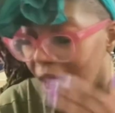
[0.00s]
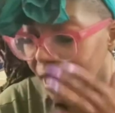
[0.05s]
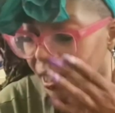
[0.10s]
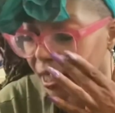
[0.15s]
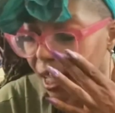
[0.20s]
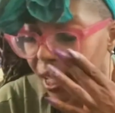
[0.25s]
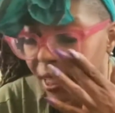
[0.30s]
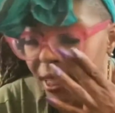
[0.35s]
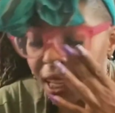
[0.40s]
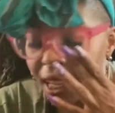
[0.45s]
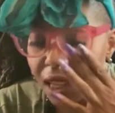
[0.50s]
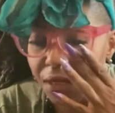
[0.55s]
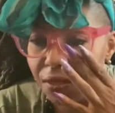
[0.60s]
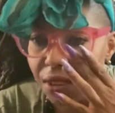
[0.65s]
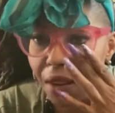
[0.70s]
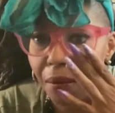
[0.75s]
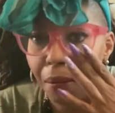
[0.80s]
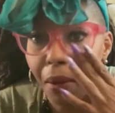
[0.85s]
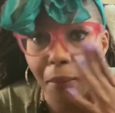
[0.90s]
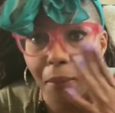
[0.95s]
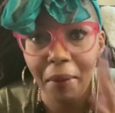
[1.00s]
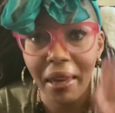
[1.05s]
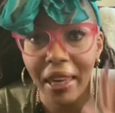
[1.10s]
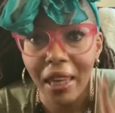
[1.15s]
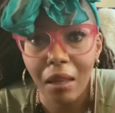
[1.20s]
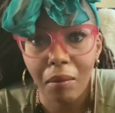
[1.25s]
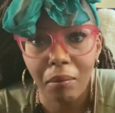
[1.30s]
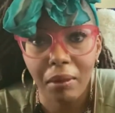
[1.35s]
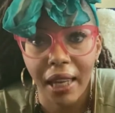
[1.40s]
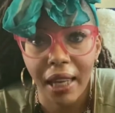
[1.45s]
I can't even have my
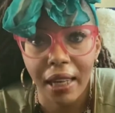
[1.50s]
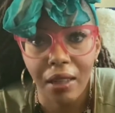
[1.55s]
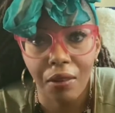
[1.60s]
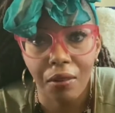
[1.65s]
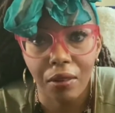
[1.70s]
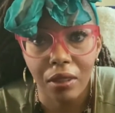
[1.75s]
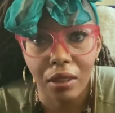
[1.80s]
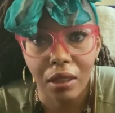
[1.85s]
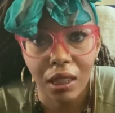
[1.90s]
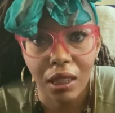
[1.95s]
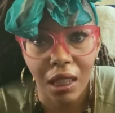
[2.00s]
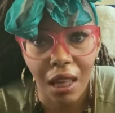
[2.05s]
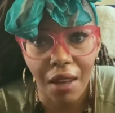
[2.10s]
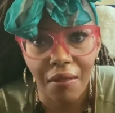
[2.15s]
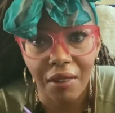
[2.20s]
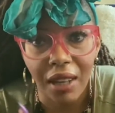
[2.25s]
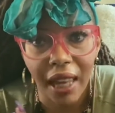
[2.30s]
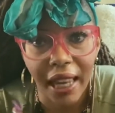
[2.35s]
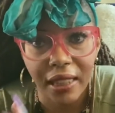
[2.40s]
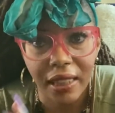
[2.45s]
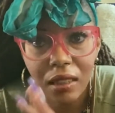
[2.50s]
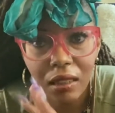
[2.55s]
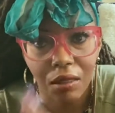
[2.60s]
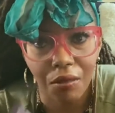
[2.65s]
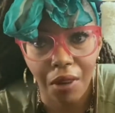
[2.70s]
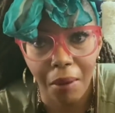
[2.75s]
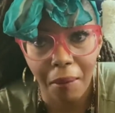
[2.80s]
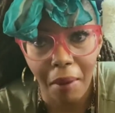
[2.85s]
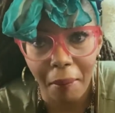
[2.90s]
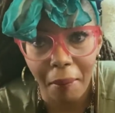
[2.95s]
makeup light on because I have lights
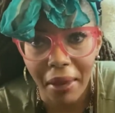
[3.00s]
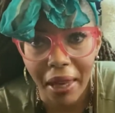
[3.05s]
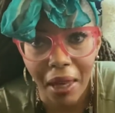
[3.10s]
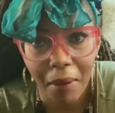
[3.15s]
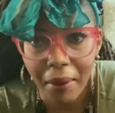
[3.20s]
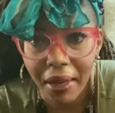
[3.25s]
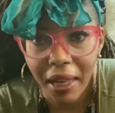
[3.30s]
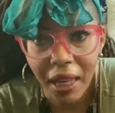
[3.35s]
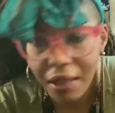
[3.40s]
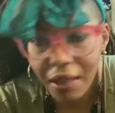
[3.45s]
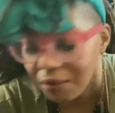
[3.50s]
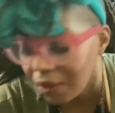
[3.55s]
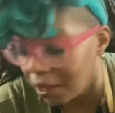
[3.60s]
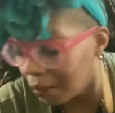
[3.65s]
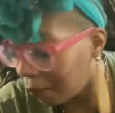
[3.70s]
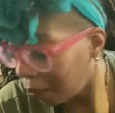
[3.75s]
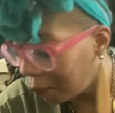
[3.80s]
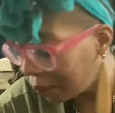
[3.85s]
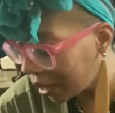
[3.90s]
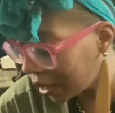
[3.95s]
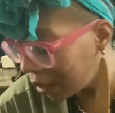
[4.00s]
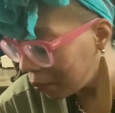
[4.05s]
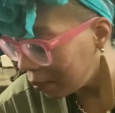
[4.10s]
around my makeup. I can't even have my makeup